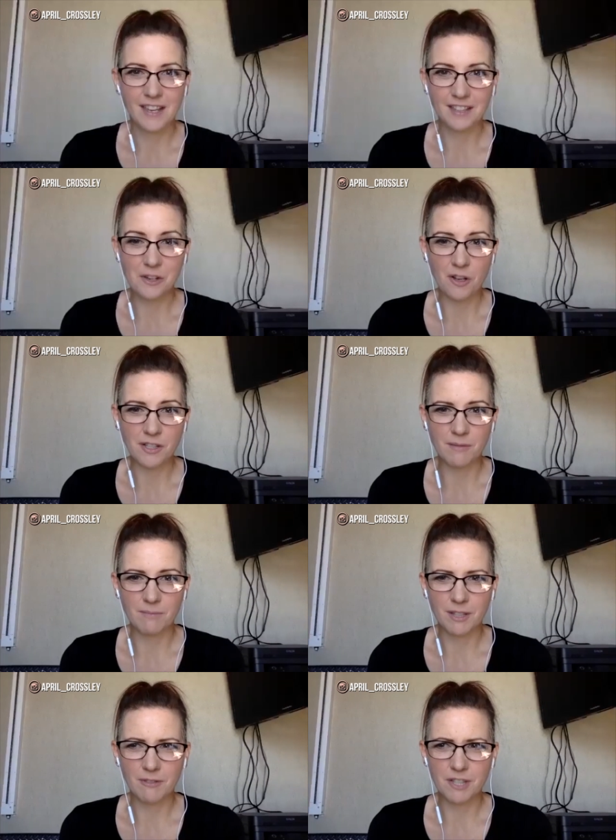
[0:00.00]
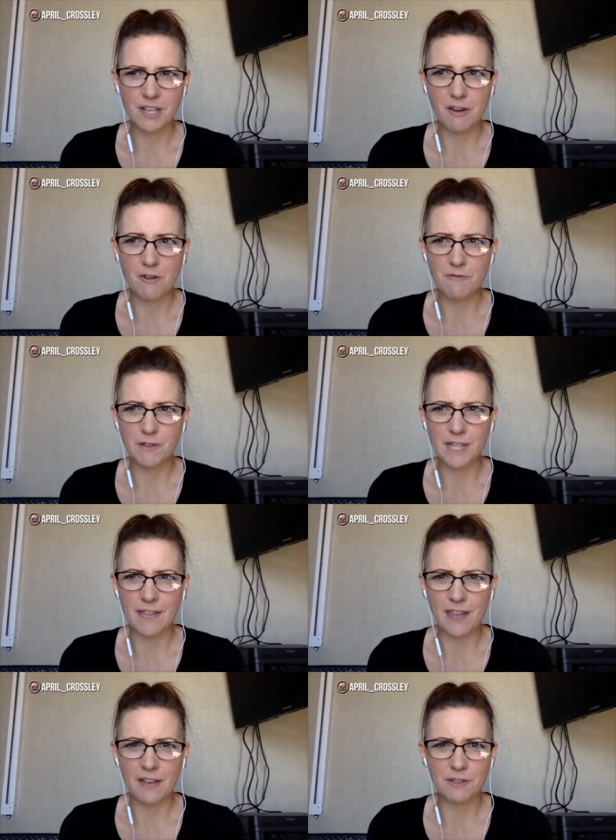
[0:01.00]
It's awesome. There's like over
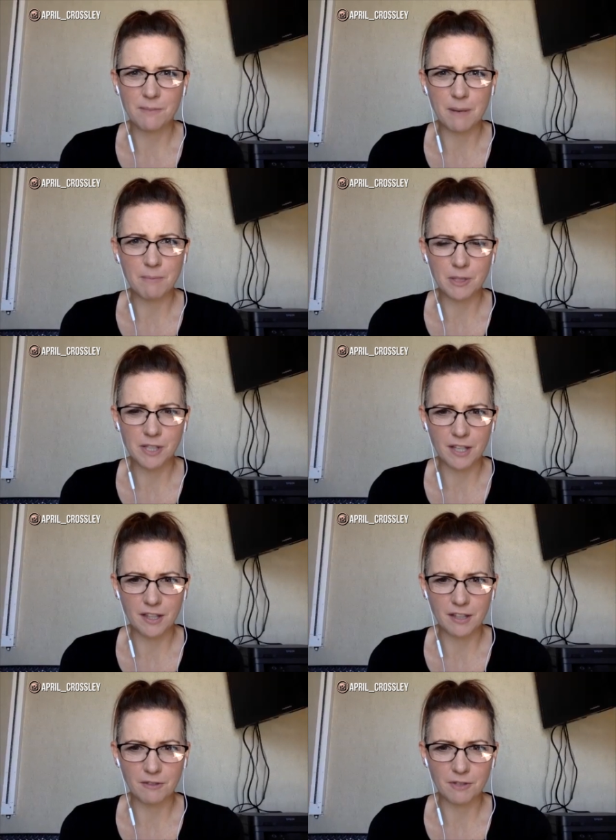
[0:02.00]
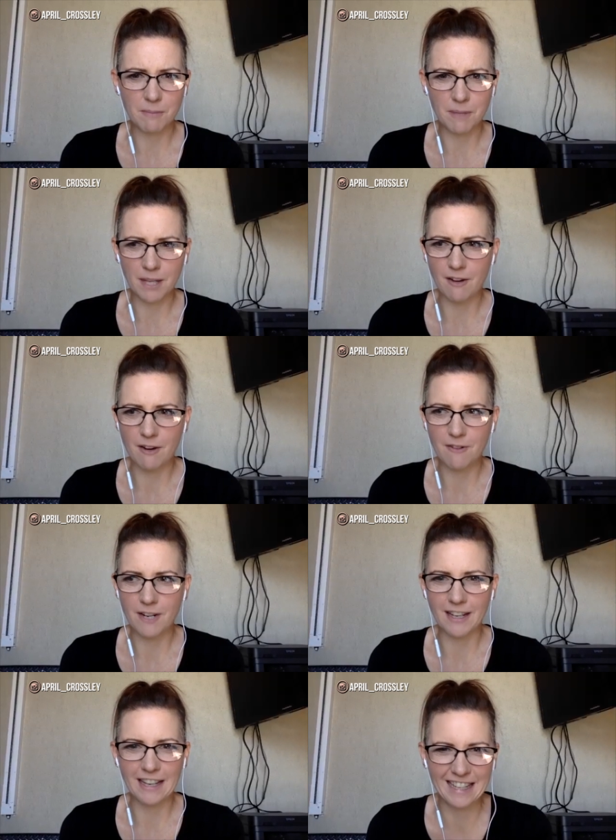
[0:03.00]
10,000 members, I think, or something
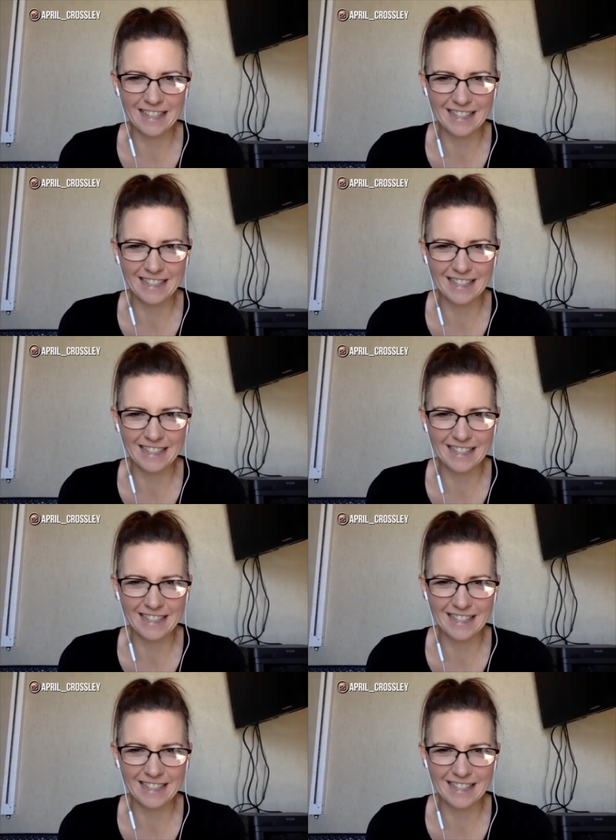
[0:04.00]
already.